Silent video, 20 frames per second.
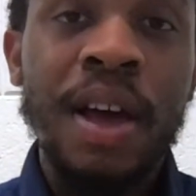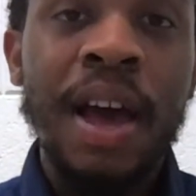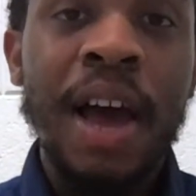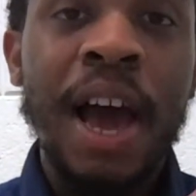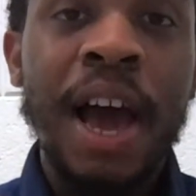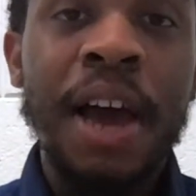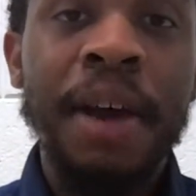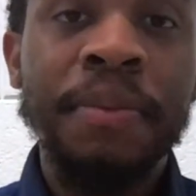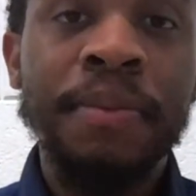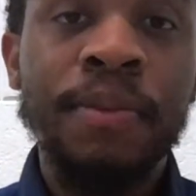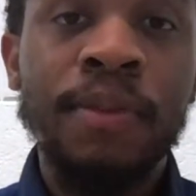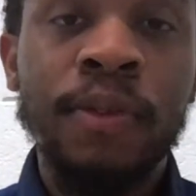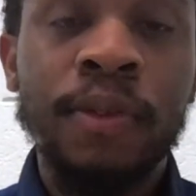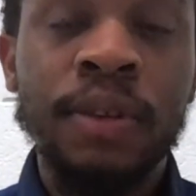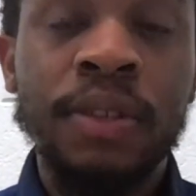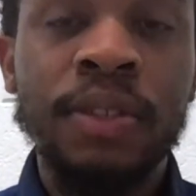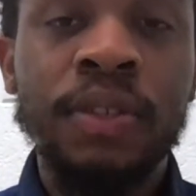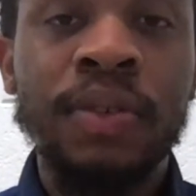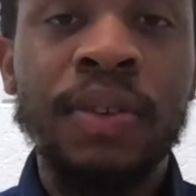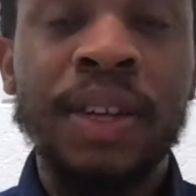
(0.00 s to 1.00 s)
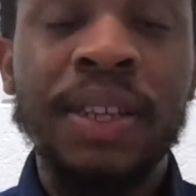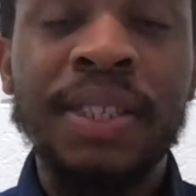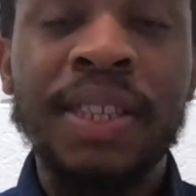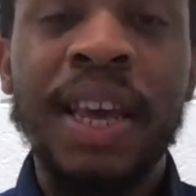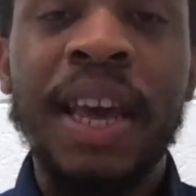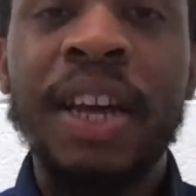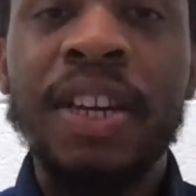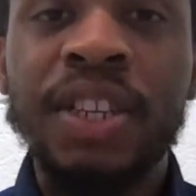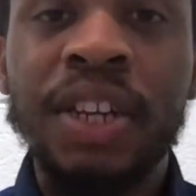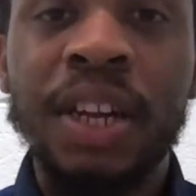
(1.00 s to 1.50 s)
I'm going to
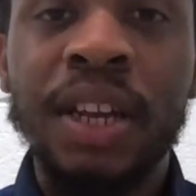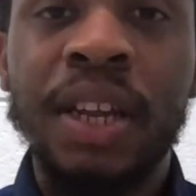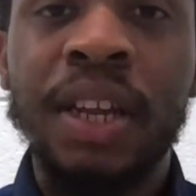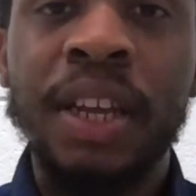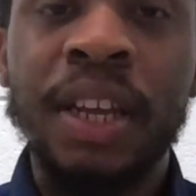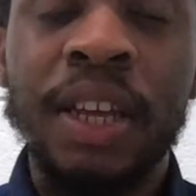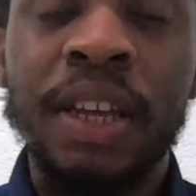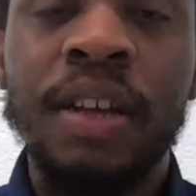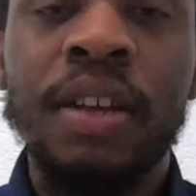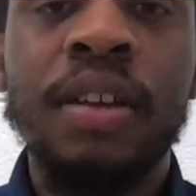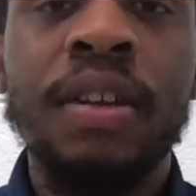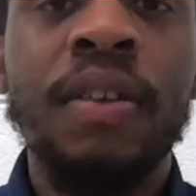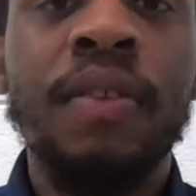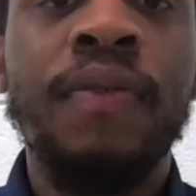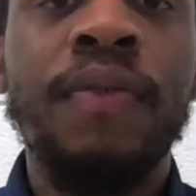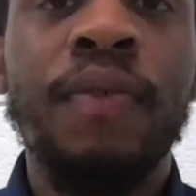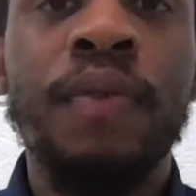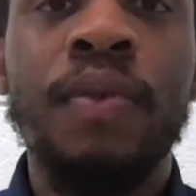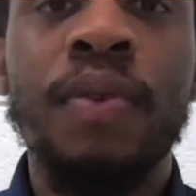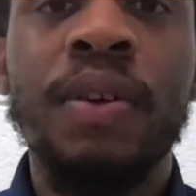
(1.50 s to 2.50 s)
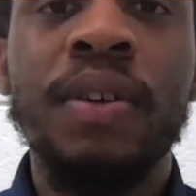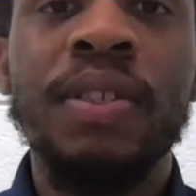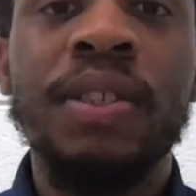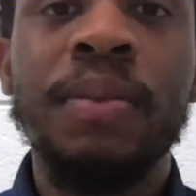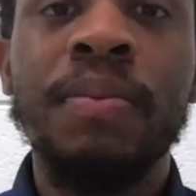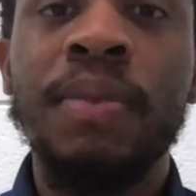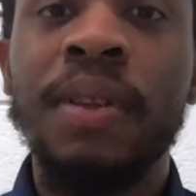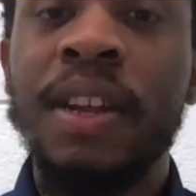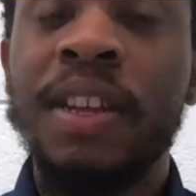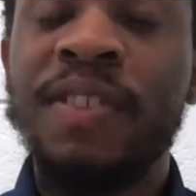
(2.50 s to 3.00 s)
attach a link for
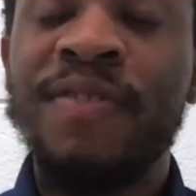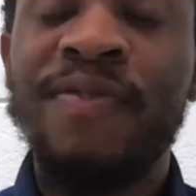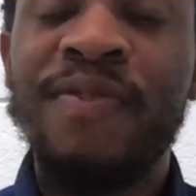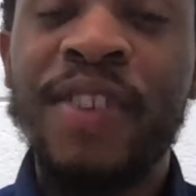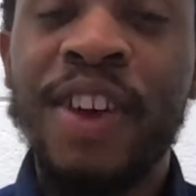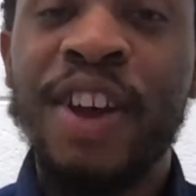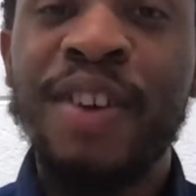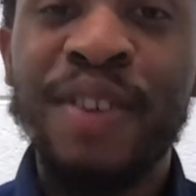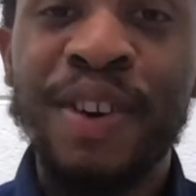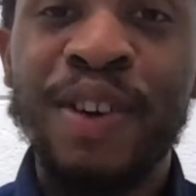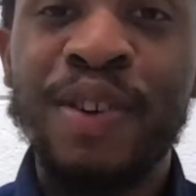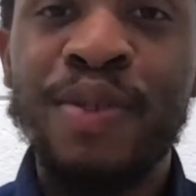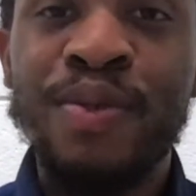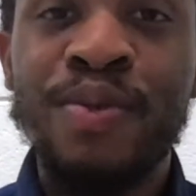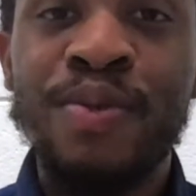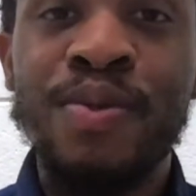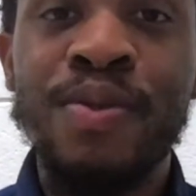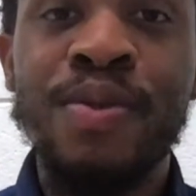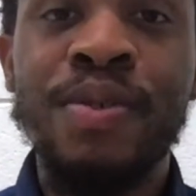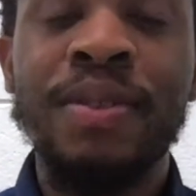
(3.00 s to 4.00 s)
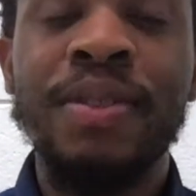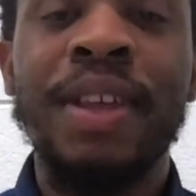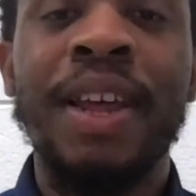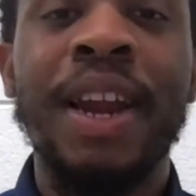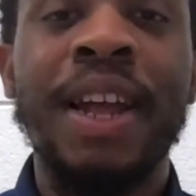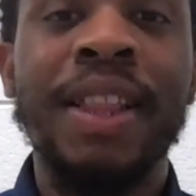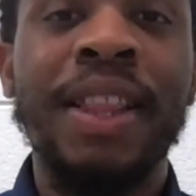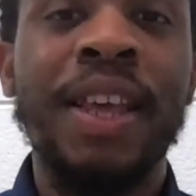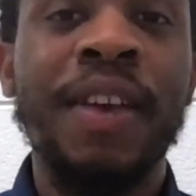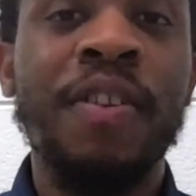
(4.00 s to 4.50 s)
something that's very cool that
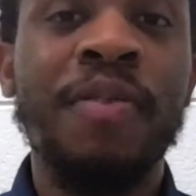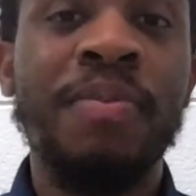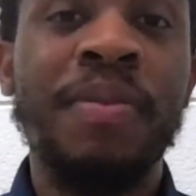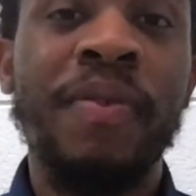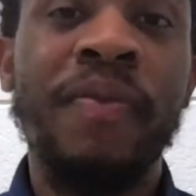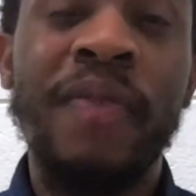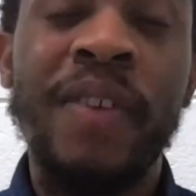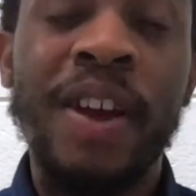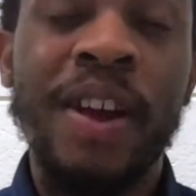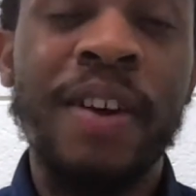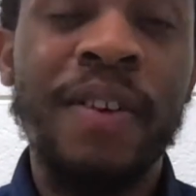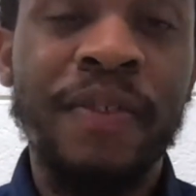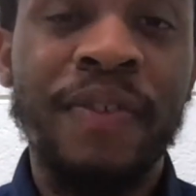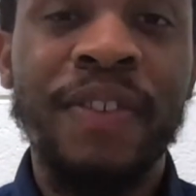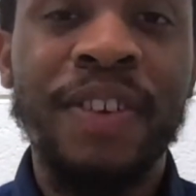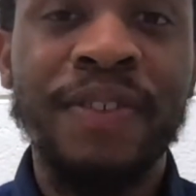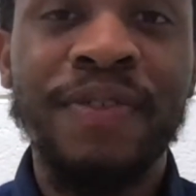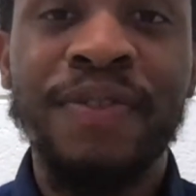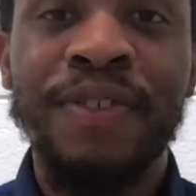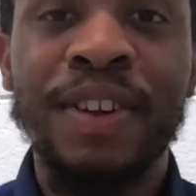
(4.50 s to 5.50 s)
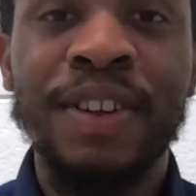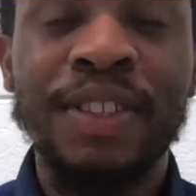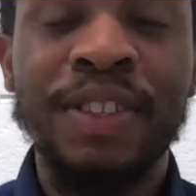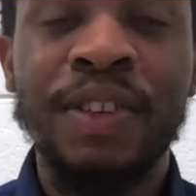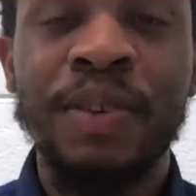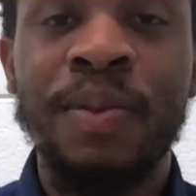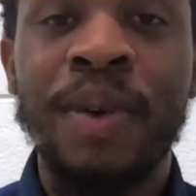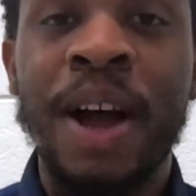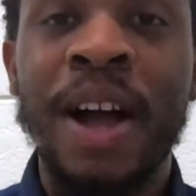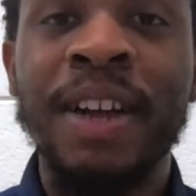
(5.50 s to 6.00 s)
I think will be very fun for us to
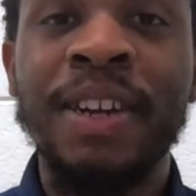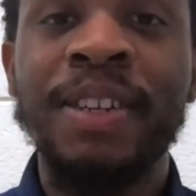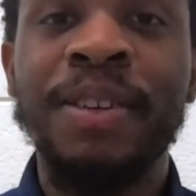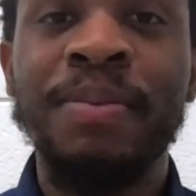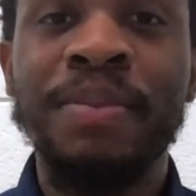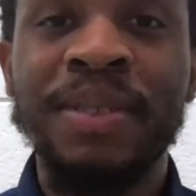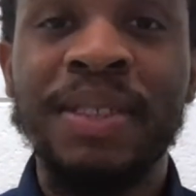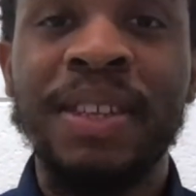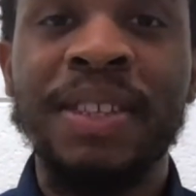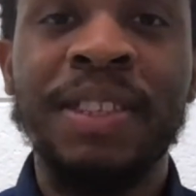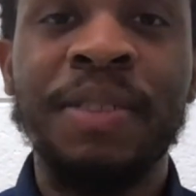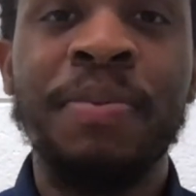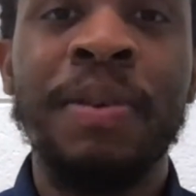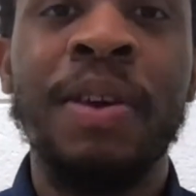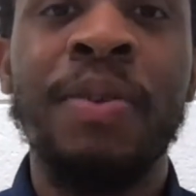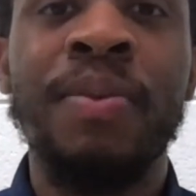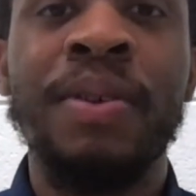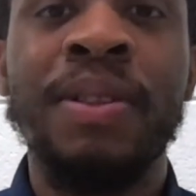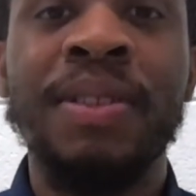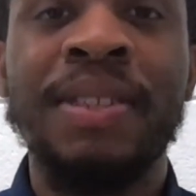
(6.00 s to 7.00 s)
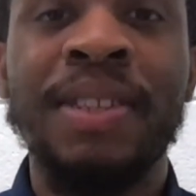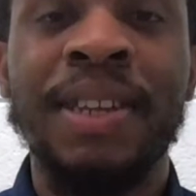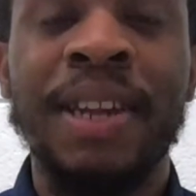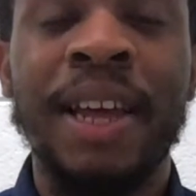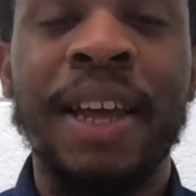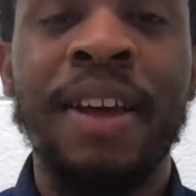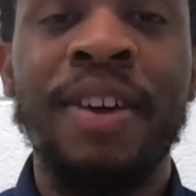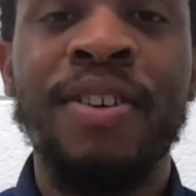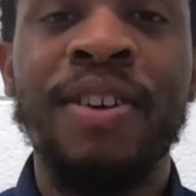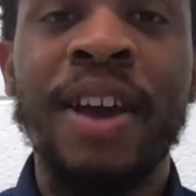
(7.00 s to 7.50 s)
watch and participate with
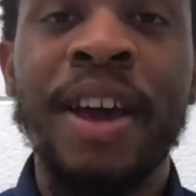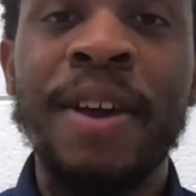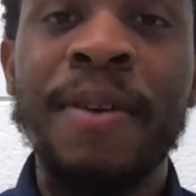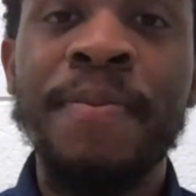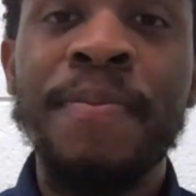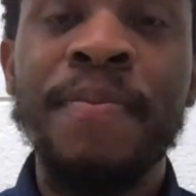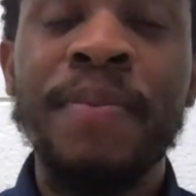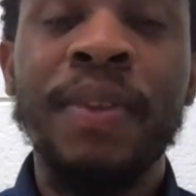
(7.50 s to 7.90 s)
today, okay?